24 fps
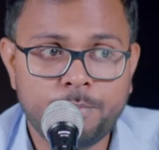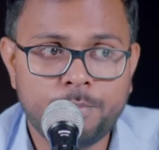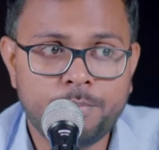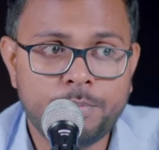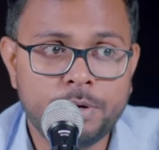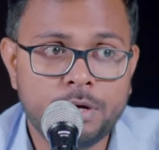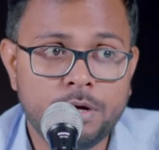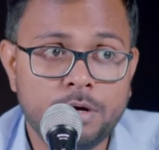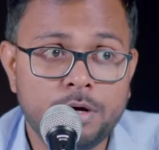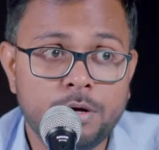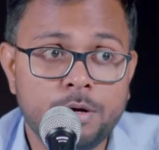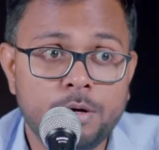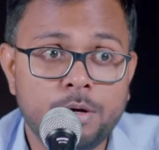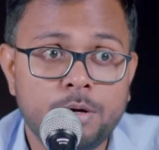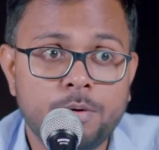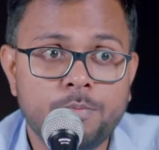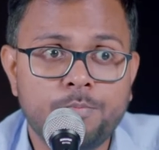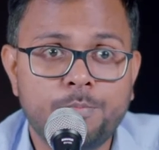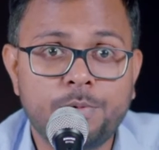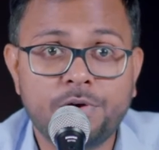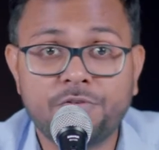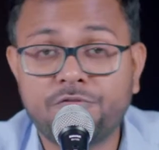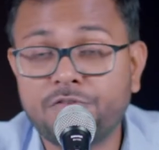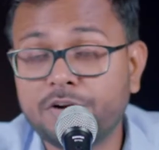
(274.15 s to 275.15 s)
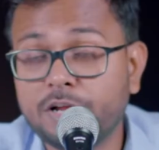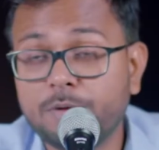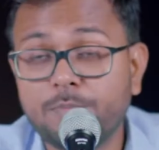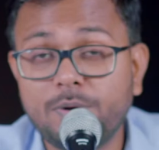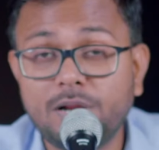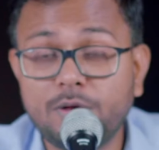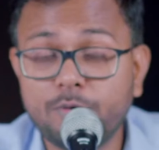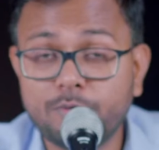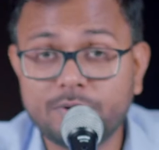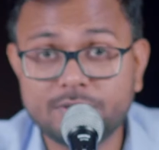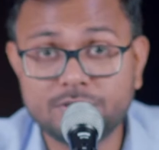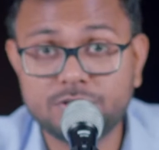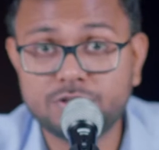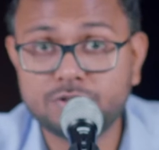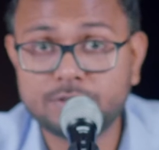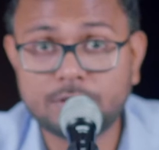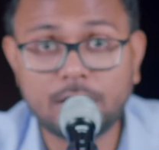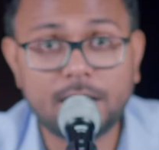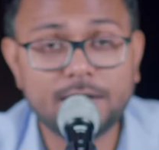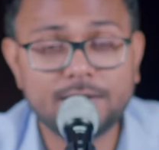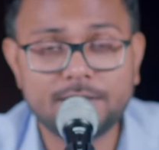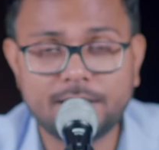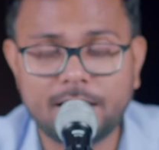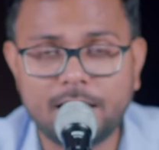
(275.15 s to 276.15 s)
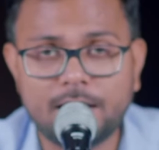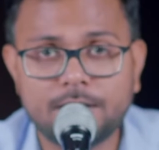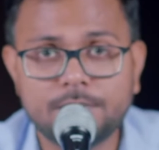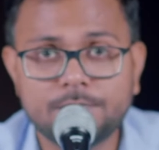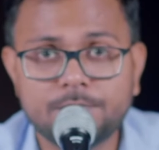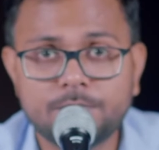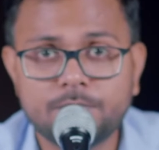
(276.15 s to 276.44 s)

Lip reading: preferably you can start that.